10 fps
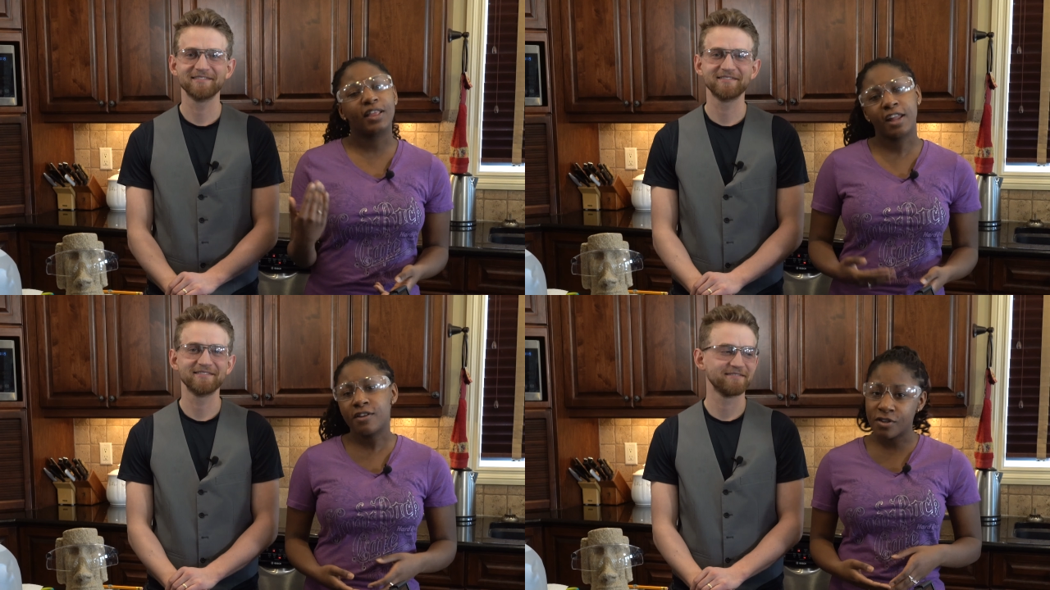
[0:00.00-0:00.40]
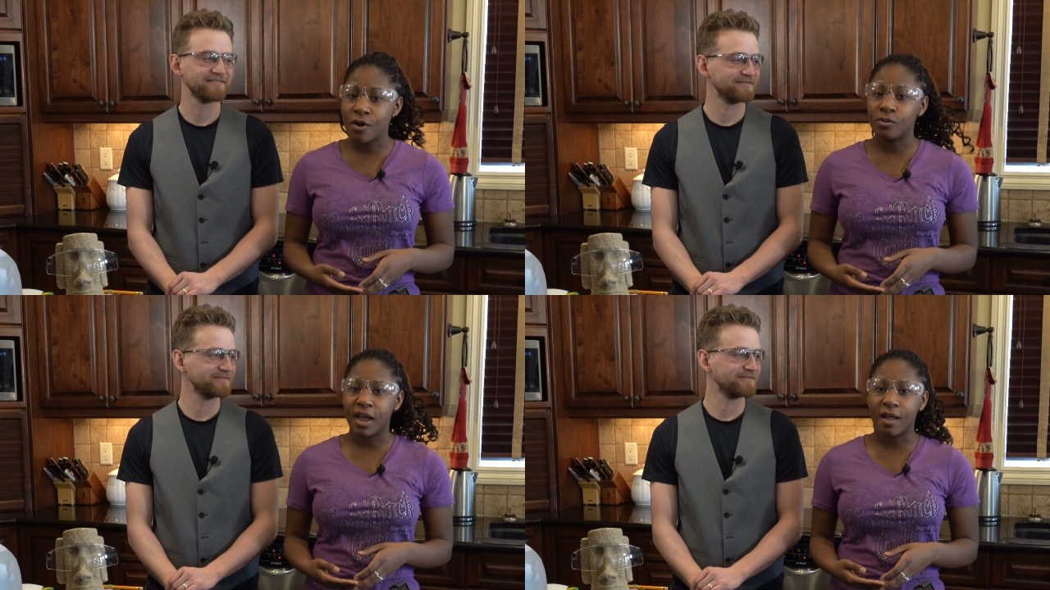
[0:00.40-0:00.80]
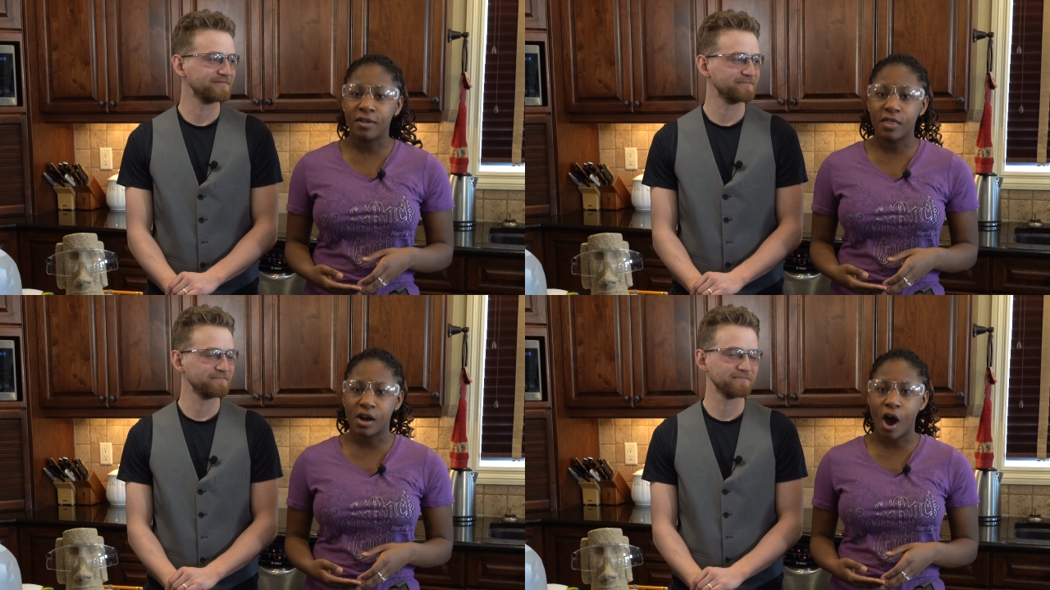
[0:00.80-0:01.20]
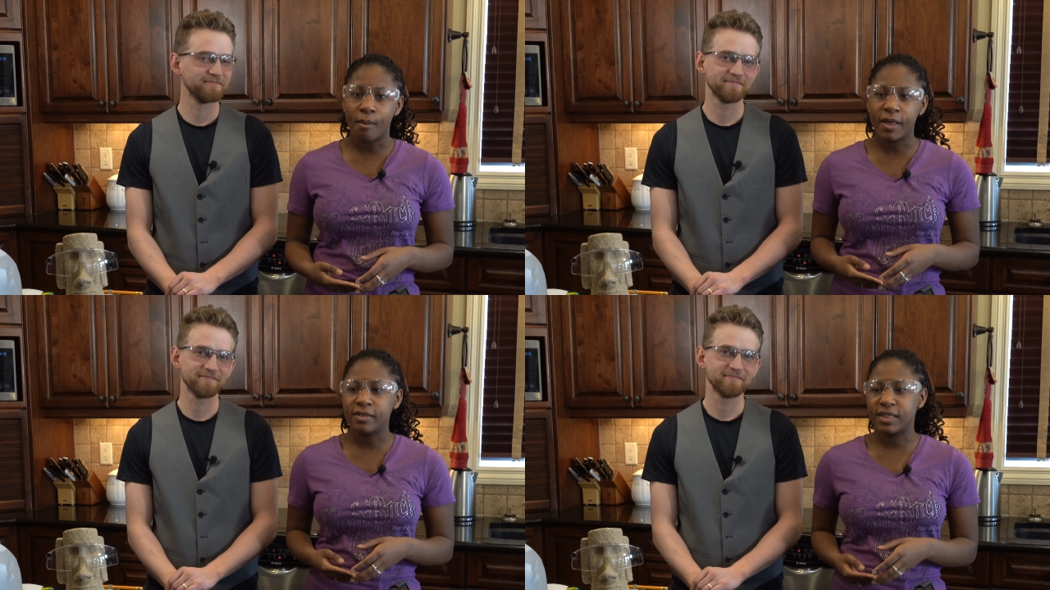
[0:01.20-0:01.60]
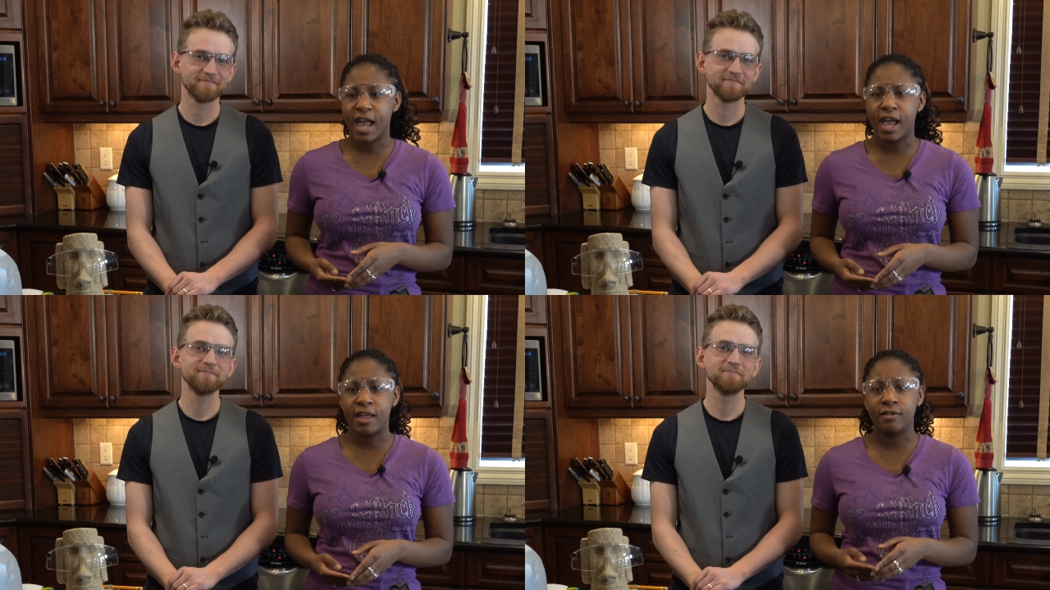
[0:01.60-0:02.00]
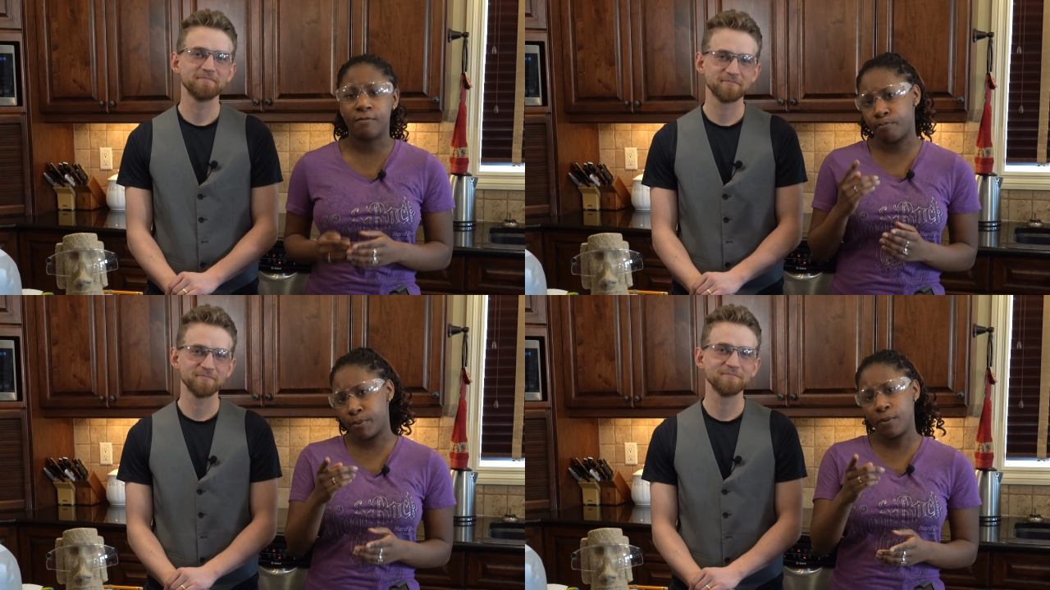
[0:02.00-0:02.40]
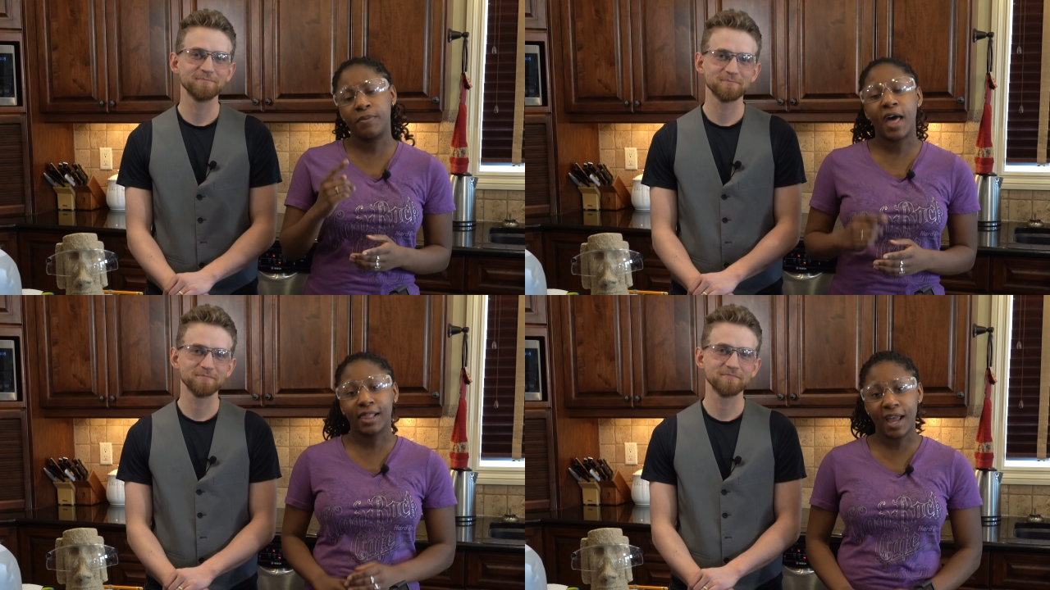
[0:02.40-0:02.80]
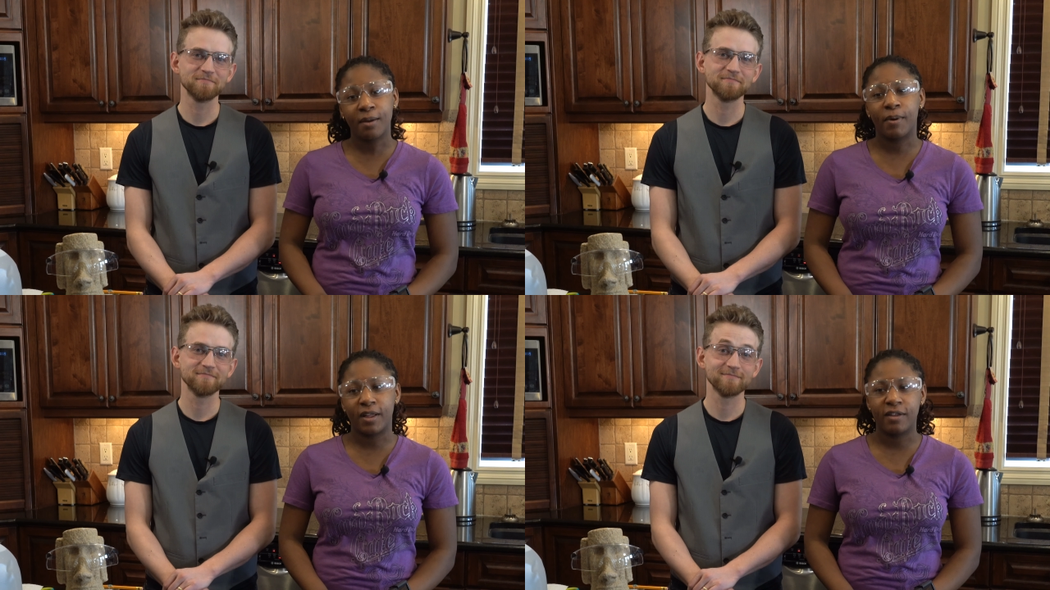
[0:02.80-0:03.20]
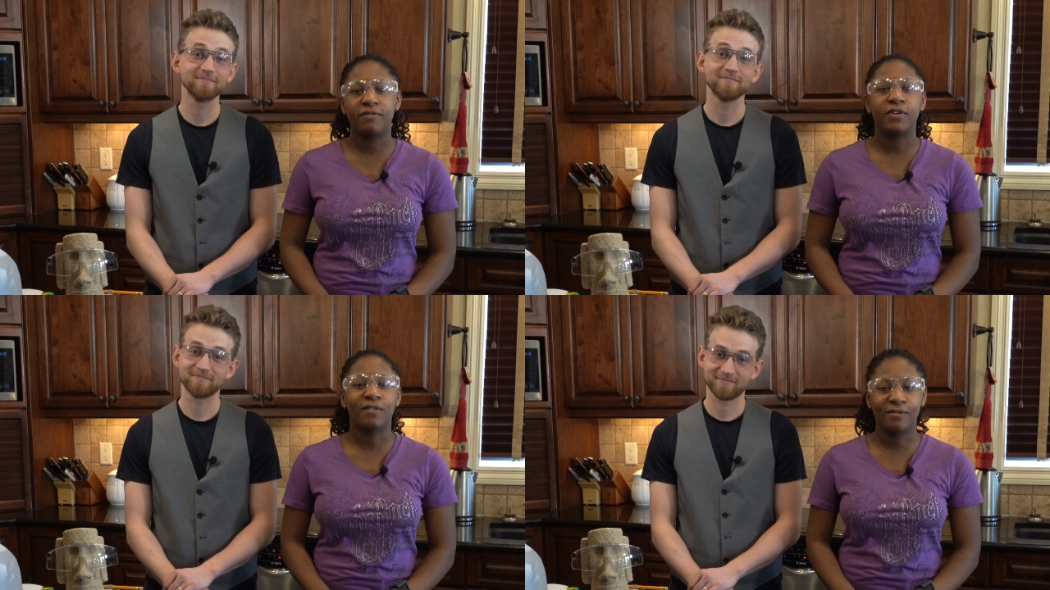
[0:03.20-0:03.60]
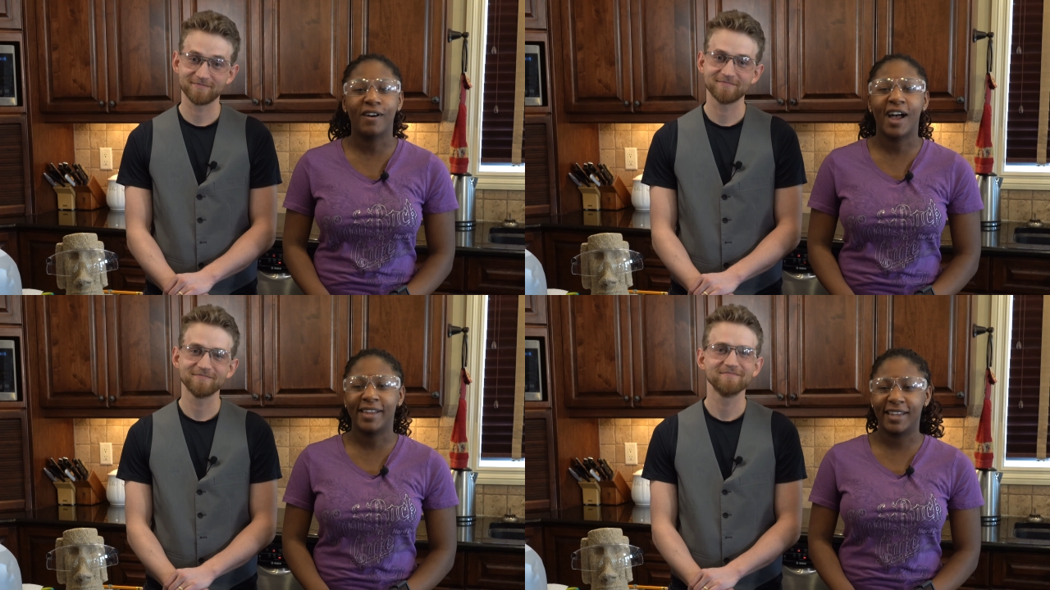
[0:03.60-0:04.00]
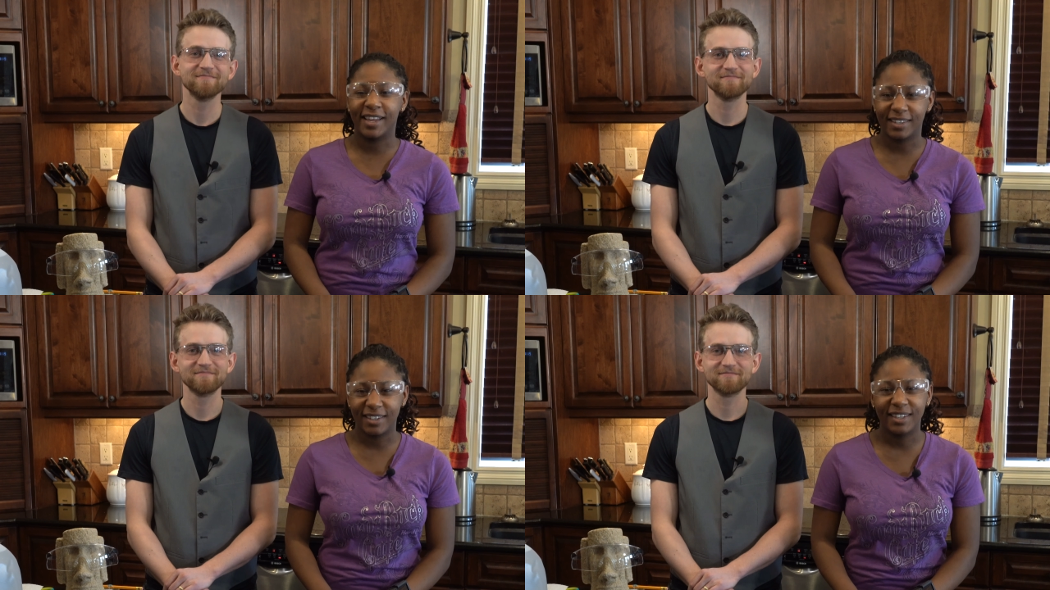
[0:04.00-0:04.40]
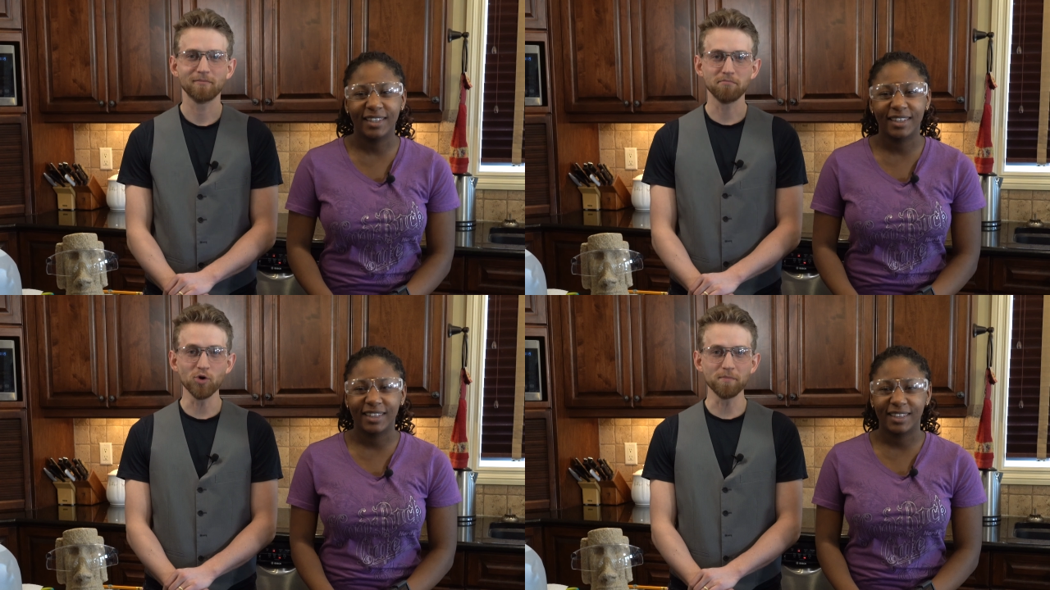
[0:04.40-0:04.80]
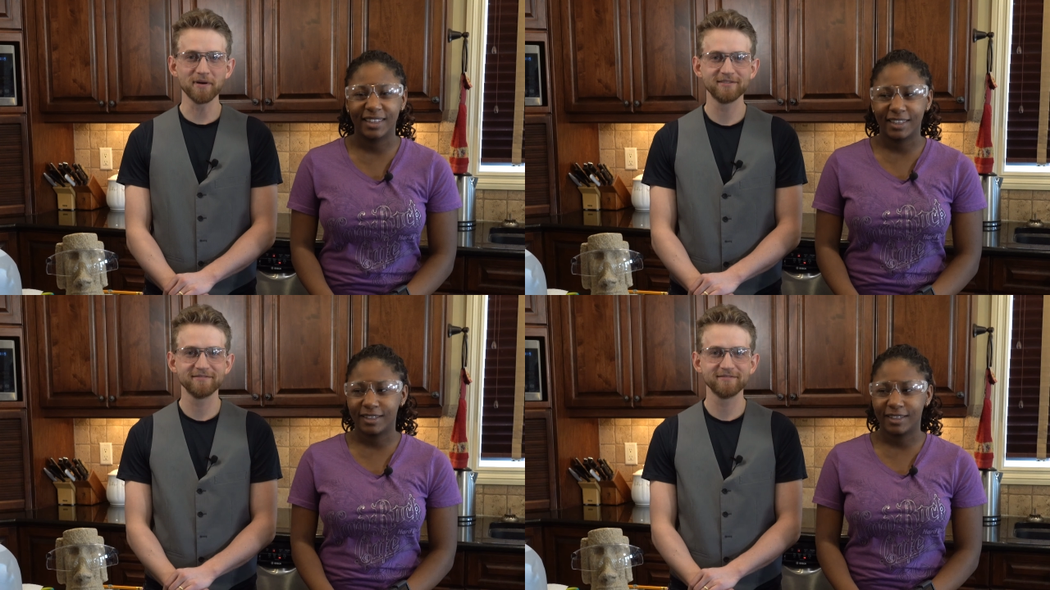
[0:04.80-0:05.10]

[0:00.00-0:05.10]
Speaker 1: let us know down in the comments and boop that like button if you can find it. Boop.